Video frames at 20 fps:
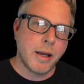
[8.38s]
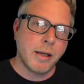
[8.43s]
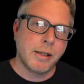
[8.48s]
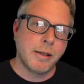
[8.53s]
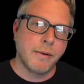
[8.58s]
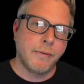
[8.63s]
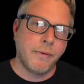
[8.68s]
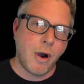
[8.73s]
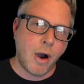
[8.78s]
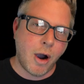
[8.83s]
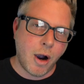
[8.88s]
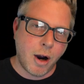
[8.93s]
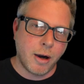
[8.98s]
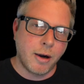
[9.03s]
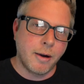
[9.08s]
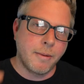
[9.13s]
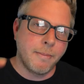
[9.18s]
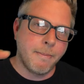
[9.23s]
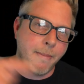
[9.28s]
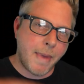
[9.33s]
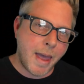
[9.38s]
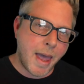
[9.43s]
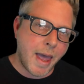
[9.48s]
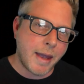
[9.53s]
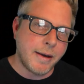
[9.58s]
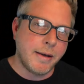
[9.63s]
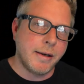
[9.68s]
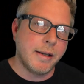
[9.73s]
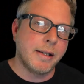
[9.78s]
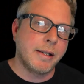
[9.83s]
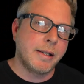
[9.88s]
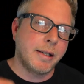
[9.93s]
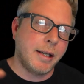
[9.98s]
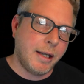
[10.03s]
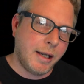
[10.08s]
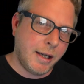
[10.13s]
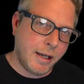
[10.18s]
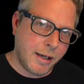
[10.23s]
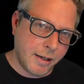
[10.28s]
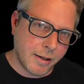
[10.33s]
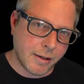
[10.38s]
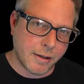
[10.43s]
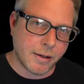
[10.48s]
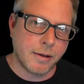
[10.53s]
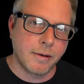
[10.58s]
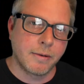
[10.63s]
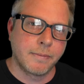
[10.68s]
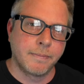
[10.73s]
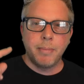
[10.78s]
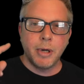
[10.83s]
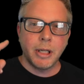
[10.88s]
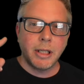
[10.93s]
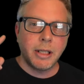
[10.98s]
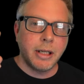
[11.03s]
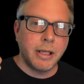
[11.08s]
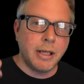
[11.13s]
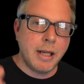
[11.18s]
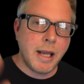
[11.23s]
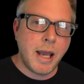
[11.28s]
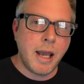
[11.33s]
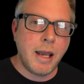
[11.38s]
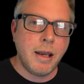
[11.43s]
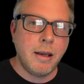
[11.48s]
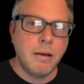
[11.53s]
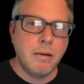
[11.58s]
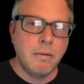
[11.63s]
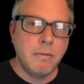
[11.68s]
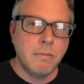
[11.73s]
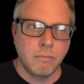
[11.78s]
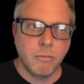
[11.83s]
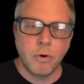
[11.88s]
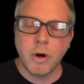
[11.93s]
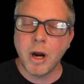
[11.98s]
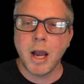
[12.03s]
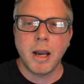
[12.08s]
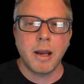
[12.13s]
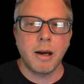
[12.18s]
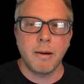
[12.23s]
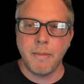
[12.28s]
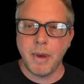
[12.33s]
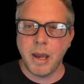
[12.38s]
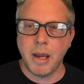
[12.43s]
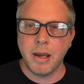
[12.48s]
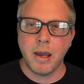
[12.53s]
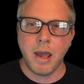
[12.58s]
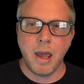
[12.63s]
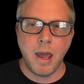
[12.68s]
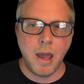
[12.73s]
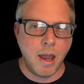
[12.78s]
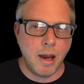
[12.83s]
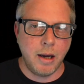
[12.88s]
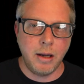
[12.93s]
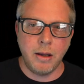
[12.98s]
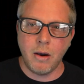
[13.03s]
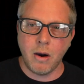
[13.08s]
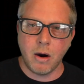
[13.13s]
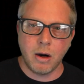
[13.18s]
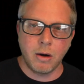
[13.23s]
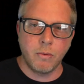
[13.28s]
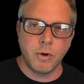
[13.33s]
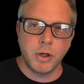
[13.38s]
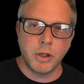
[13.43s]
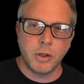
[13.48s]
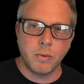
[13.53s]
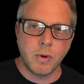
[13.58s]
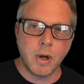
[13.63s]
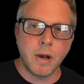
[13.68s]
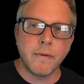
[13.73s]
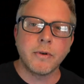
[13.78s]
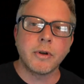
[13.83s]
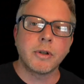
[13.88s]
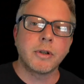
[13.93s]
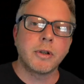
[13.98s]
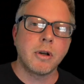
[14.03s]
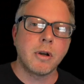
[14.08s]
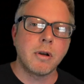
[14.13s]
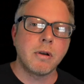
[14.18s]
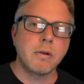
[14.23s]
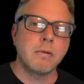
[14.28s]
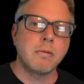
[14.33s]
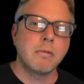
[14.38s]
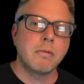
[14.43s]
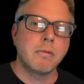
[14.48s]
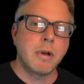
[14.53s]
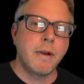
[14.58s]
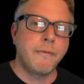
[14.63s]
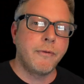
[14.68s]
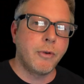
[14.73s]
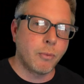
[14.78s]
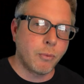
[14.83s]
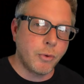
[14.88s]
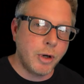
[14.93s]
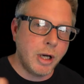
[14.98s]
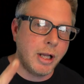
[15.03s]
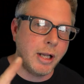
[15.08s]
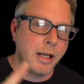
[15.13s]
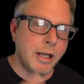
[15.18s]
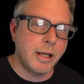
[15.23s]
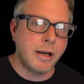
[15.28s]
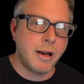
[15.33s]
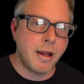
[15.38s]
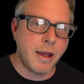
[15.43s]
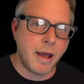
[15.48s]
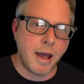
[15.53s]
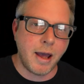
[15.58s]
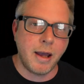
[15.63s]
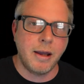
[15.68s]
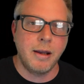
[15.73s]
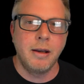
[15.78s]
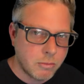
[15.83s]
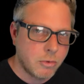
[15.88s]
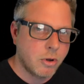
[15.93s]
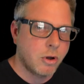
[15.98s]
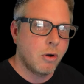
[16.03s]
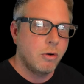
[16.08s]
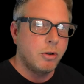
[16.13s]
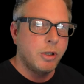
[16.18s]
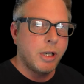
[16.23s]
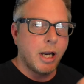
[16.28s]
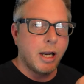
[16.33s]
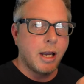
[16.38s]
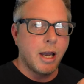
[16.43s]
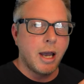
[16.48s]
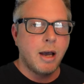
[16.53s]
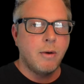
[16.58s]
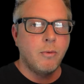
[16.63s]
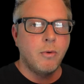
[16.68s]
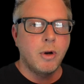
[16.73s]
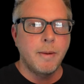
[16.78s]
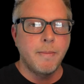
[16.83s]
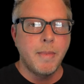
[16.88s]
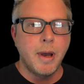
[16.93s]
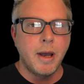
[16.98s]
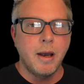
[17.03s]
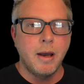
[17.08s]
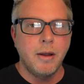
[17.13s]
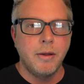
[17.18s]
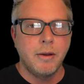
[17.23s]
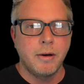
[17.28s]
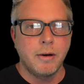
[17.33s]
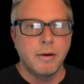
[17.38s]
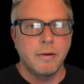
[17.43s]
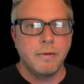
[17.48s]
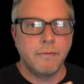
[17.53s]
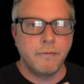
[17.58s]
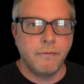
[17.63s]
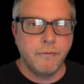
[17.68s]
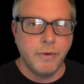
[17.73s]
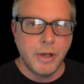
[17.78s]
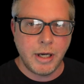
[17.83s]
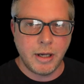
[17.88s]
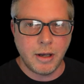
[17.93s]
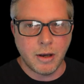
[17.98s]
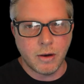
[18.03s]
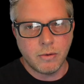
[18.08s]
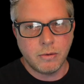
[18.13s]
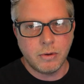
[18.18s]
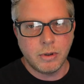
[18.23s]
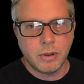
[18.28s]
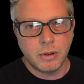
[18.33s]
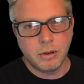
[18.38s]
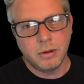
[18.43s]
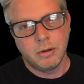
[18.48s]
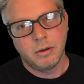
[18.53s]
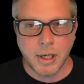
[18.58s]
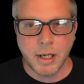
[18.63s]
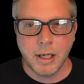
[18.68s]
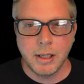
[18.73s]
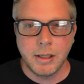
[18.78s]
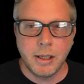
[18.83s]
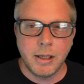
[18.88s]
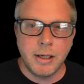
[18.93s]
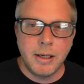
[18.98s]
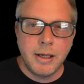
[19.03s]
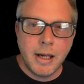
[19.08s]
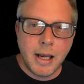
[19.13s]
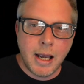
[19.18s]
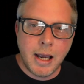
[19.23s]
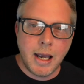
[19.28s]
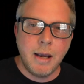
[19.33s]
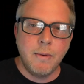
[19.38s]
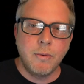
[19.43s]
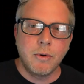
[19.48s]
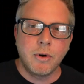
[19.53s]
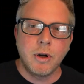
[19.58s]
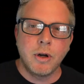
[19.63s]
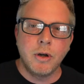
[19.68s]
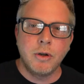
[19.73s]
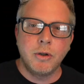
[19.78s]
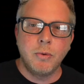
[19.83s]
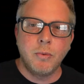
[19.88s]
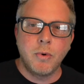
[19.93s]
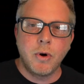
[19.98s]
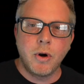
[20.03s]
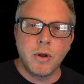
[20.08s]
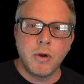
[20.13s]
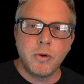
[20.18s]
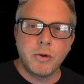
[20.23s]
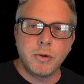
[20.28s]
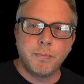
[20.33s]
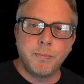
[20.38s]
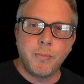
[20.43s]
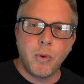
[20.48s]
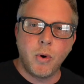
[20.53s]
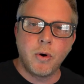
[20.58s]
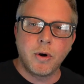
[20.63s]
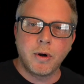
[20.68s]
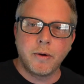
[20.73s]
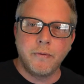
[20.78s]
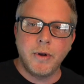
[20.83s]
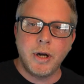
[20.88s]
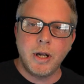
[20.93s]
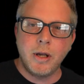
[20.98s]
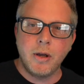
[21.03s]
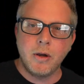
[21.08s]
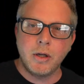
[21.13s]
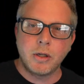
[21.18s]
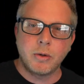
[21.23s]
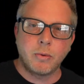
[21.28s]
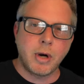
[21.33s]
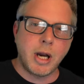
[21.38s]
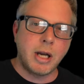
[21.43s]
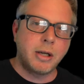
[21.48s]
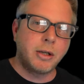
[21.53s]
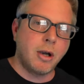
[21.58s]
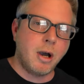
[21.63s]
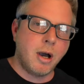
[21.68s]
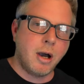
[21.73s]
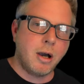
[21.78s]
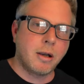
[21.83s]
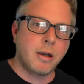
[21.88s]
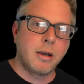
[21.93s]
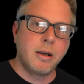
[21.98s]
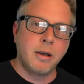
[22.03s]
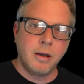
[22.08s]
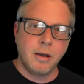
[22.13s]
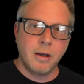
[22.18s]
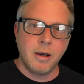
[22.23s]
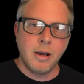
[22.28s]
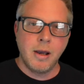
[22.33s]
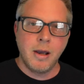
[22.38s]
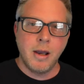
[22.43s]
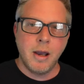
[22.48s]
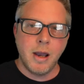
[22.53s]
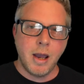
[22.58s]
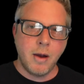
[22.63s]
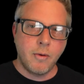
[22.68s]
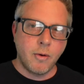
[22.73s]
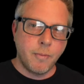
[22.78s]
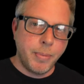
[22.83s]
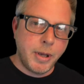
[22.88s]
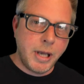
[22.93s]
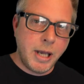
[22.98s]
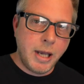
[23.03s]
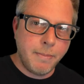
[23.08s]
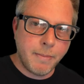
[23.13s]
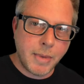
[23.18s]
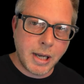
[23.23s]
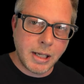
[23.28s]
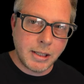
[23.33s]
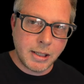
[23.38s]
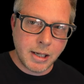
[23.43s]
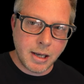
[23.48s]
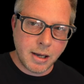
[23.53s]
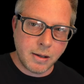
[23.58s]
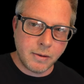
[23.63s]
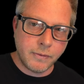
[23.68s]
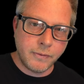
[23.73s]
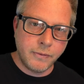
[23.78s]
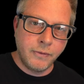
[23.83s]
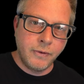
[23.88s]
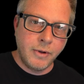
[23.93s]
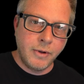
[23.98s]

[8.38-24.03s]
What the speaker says: of art madness here. But today, we're not gonna make any art whatsoever. So if you're really into that, go check out one of my other videos. Because today, we're gonna do one of those boring videos where I talk and repeat myself